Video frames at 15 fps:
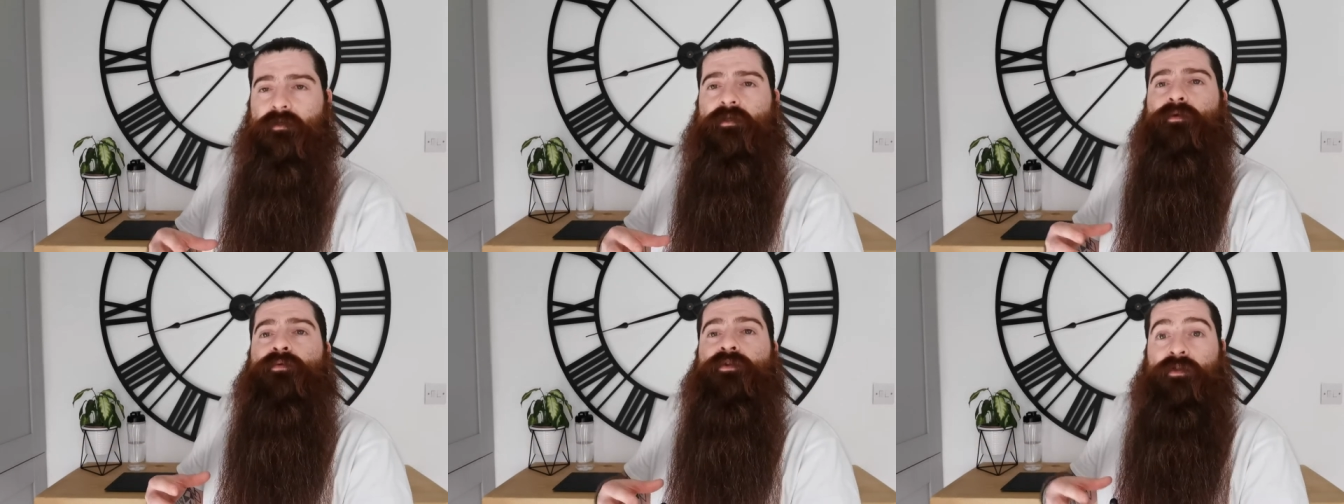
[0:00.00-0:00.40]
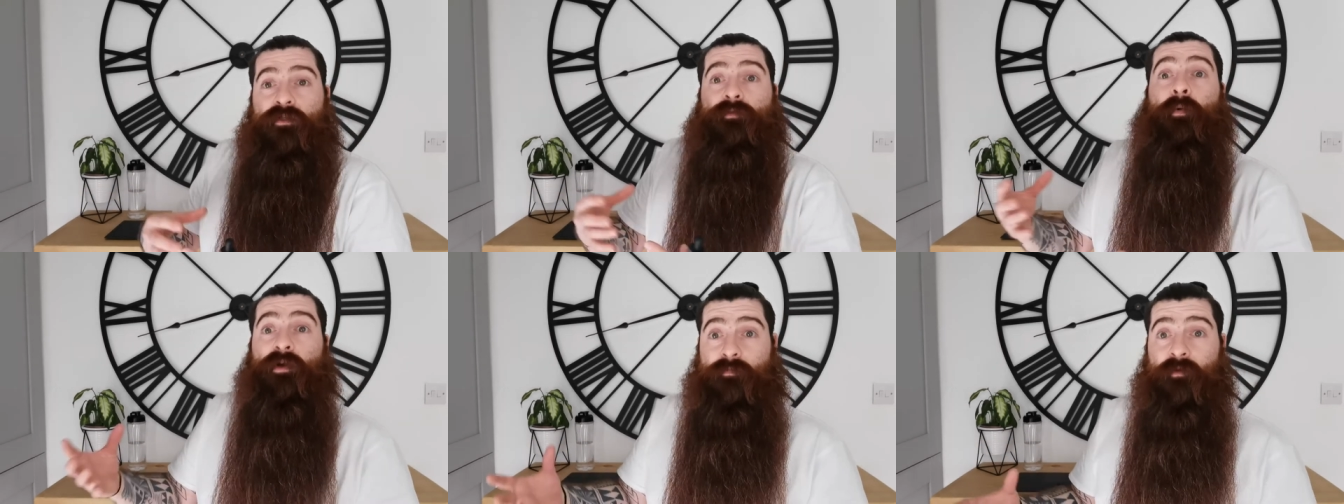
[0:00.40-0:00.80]
you,
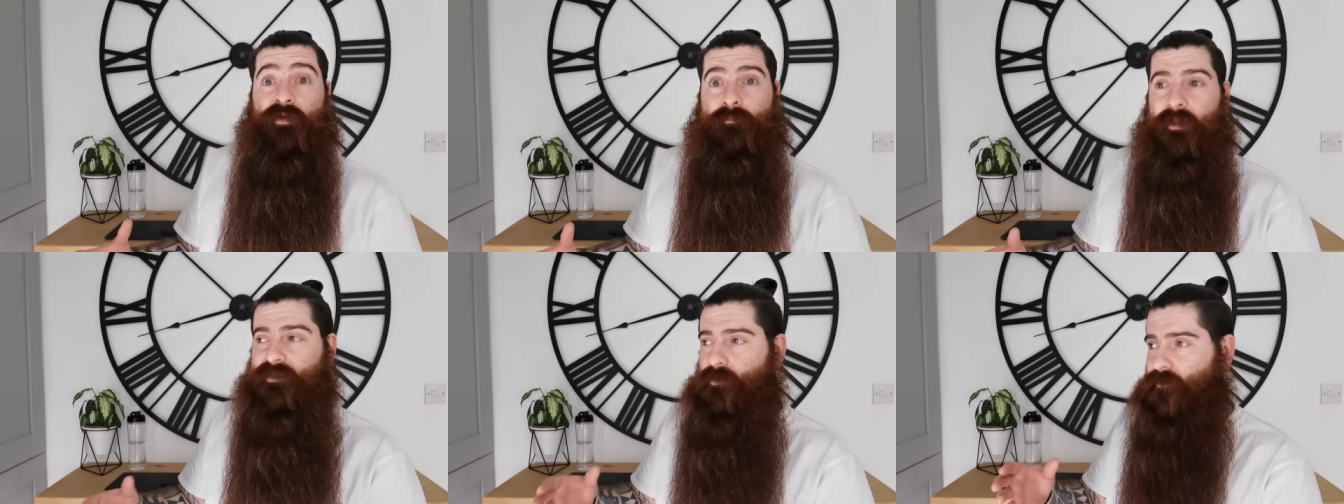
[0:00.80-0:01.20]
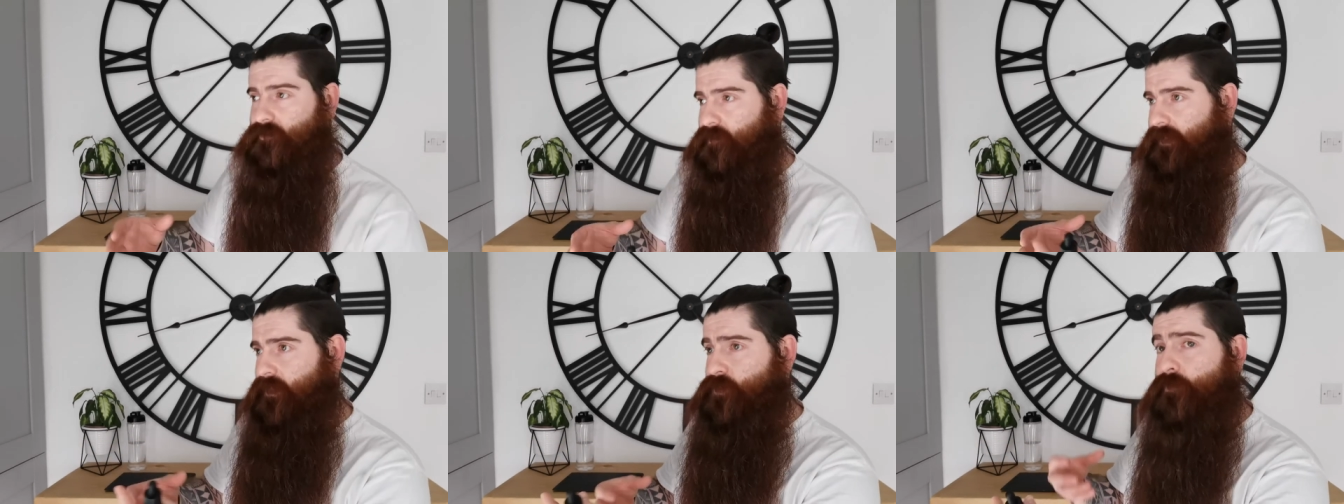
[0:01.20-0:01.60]
there's a possibility of plateauing.
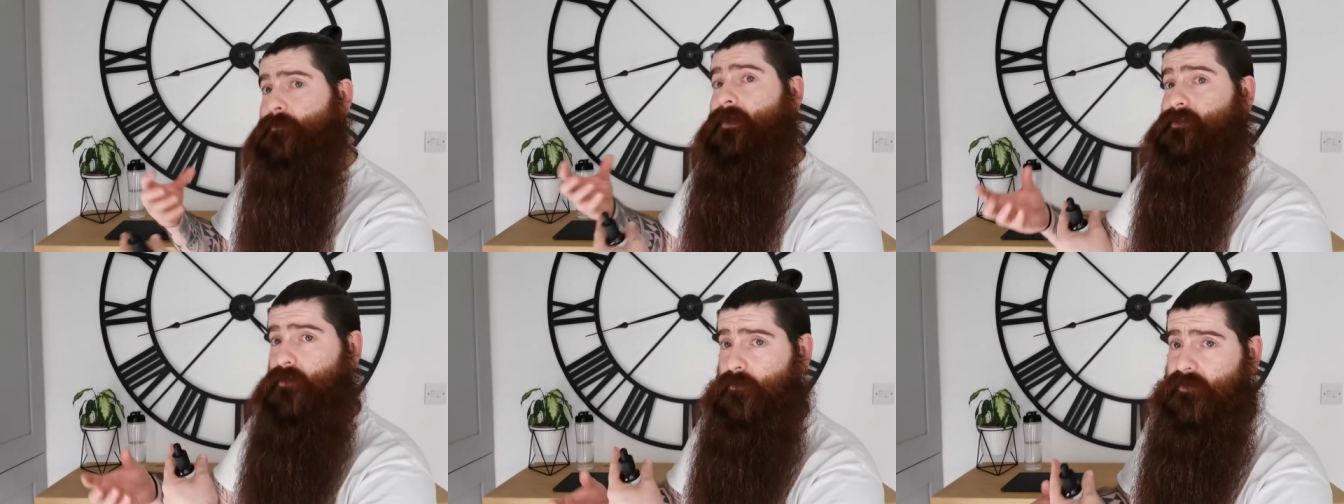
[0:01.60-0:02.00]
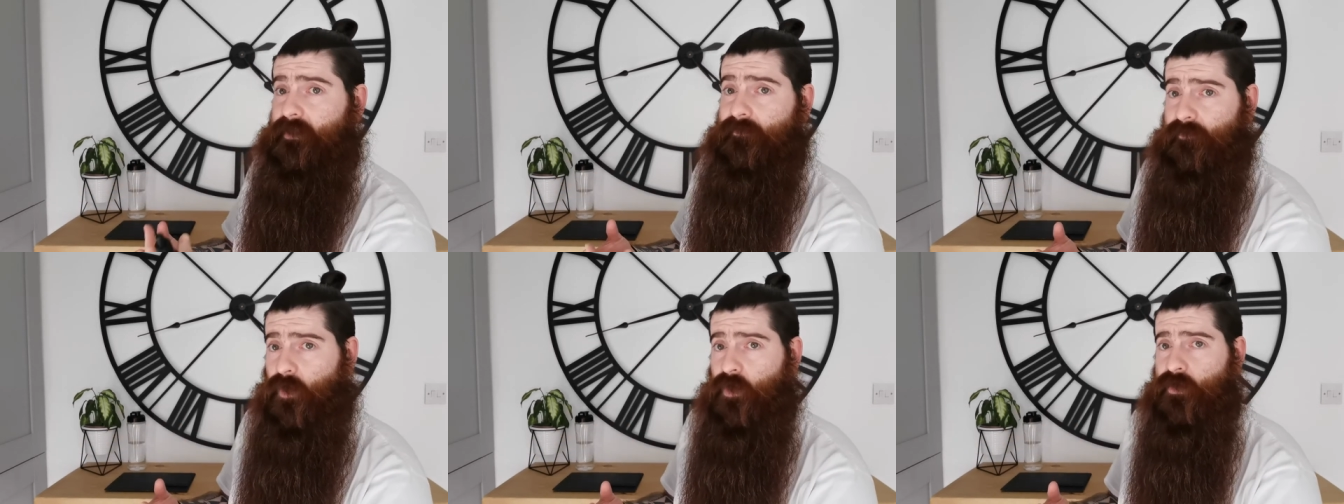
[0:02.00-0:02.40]
So again, you mix it up with
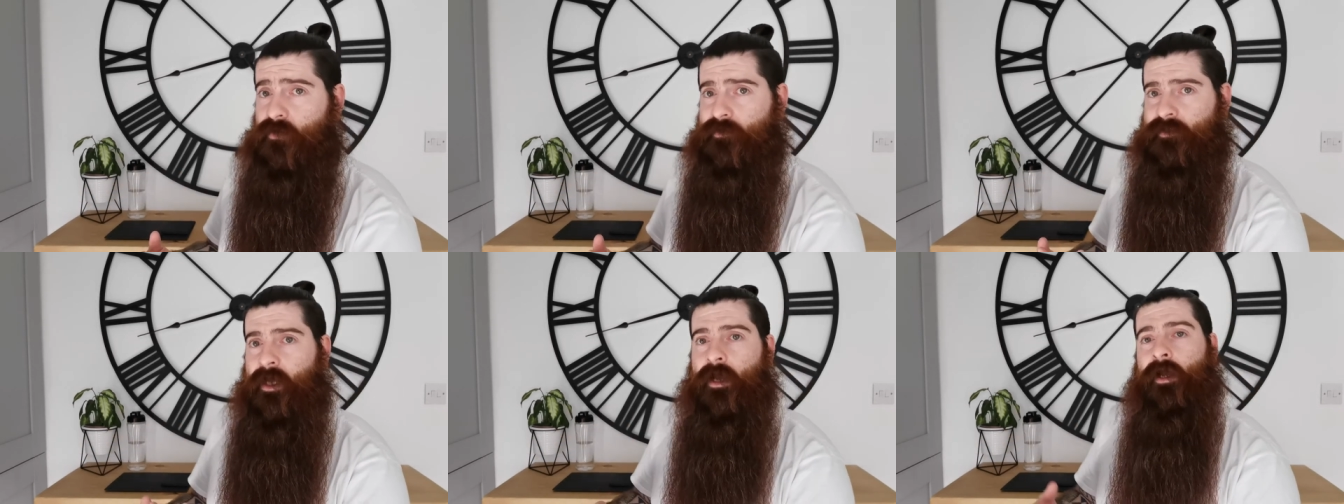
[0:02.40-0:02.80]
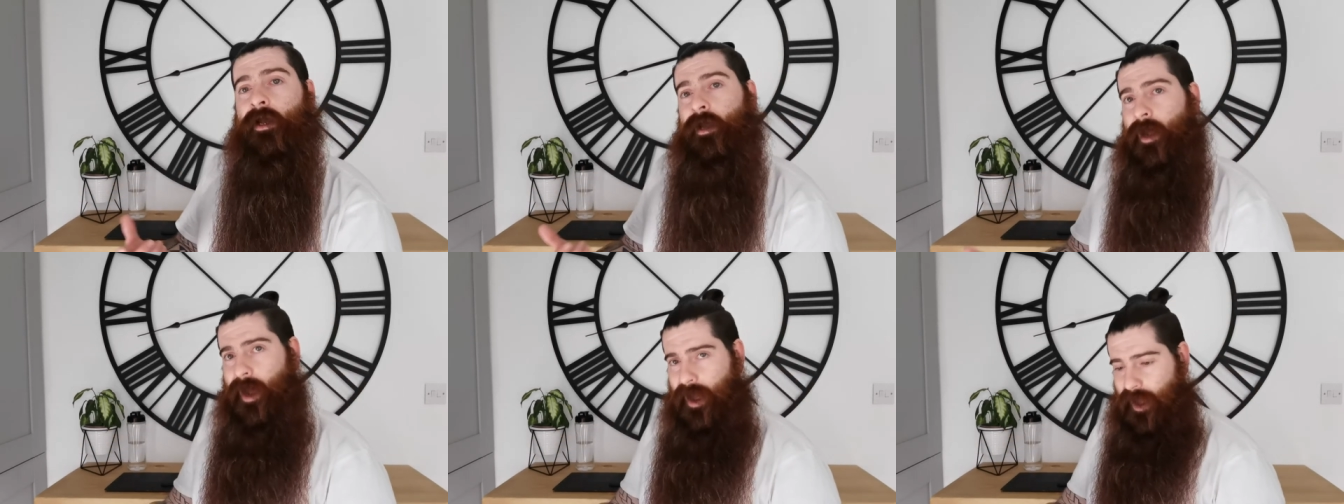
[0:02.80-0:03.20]
the different oils,
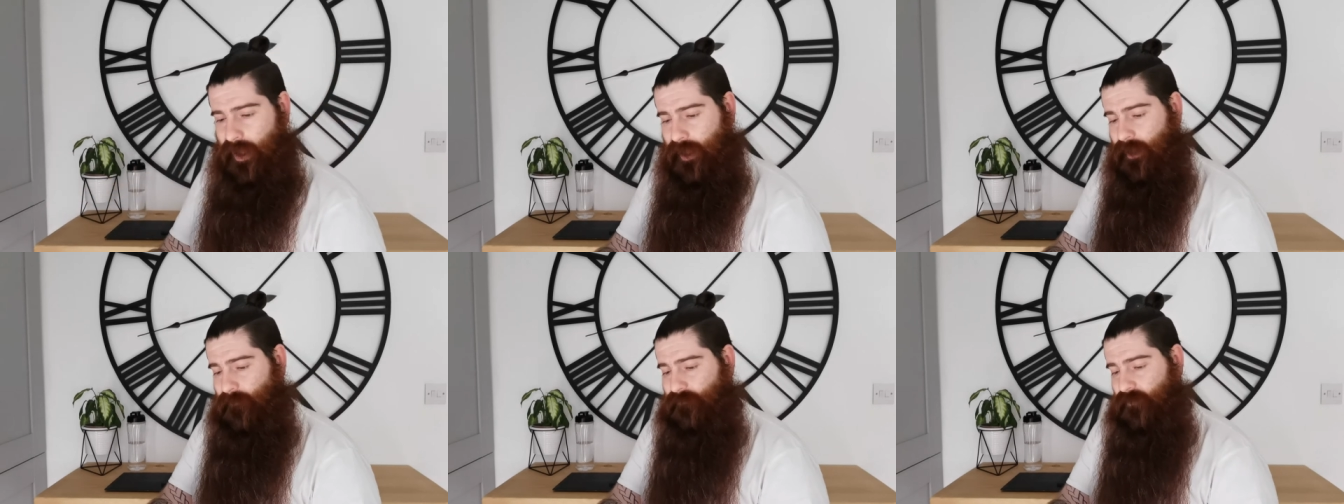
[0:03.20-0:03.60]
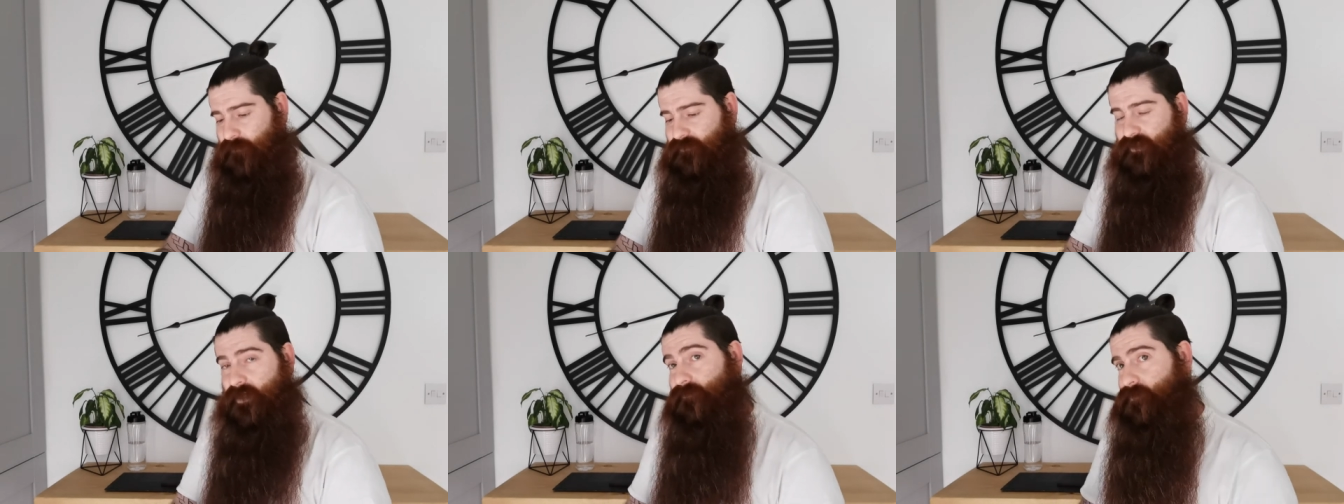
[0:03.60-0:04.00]
um, and
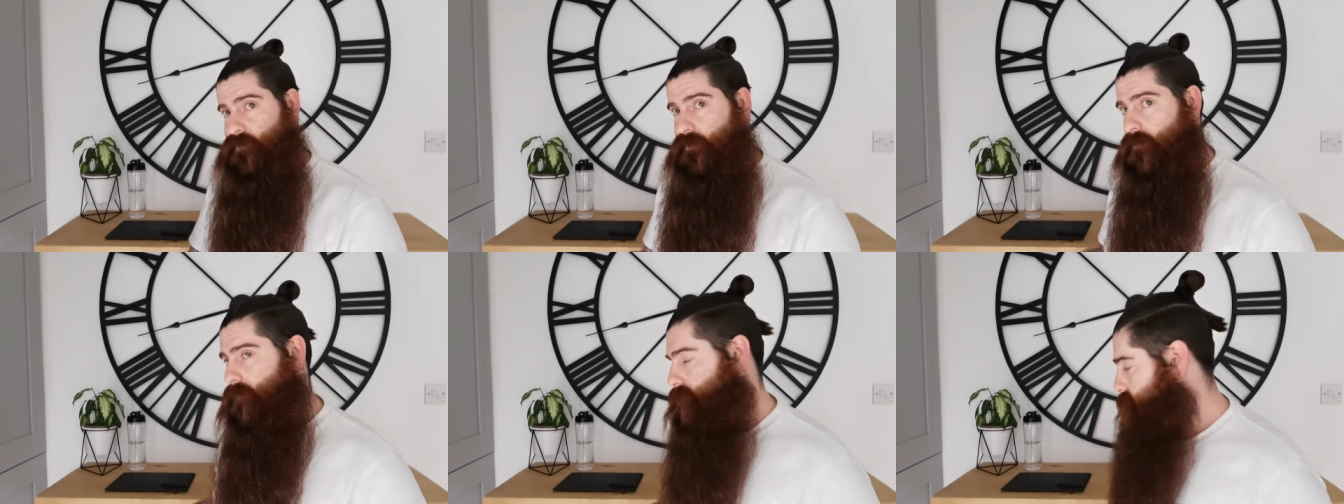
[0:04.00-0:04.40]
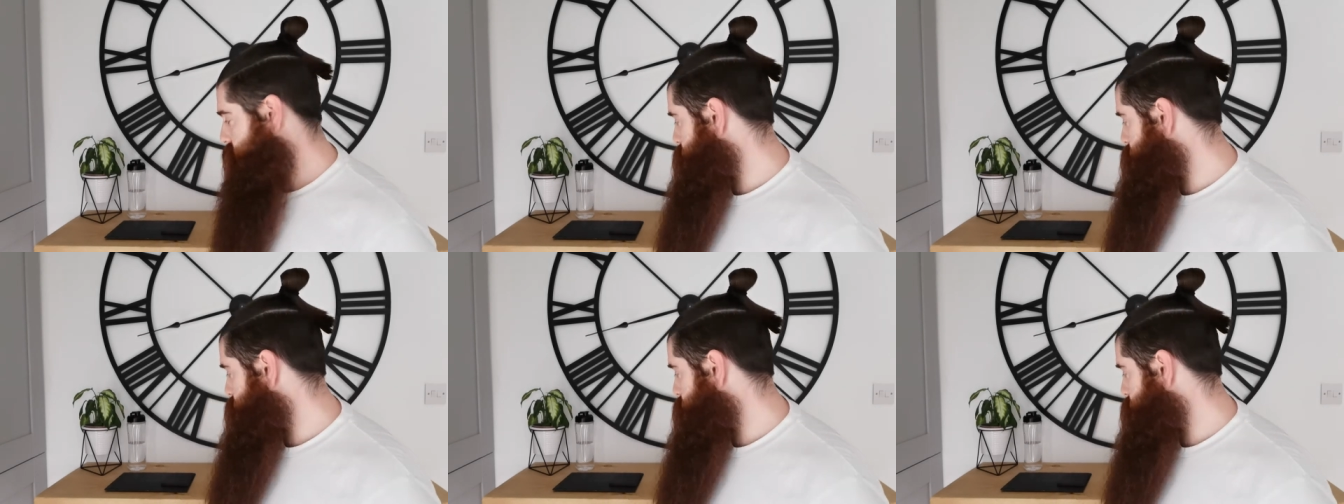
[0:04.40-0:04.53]
obviously giving your